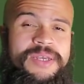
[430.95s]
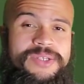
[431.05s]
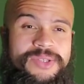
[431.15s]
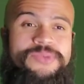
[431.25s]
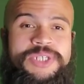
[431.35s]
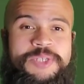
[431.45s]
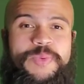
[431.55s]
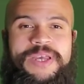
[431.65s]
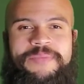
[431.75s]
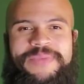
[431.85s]
solutions
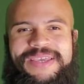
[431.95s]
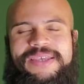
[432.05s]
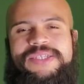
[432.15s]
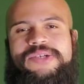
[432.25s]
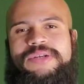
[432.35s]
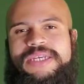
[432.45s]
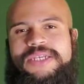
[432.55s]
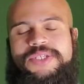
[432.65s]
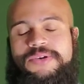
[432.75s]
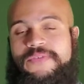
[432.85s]
become easier and
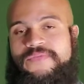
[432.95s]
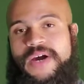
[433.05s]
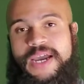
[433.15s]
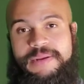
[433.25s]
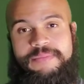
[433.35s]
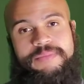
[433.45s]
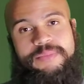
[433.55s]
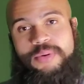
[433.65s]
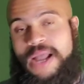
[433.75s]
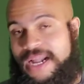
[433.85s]
easier to find.
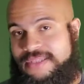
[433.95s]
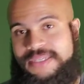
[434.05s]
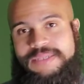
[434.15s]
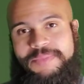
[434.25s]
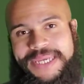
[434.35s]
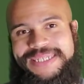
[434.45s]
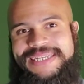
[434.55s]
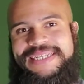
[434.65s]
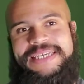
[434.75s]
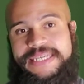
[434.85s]
Practice makes
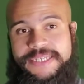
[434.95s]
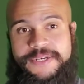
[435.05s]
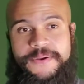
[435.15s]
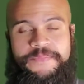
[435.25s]
it easy.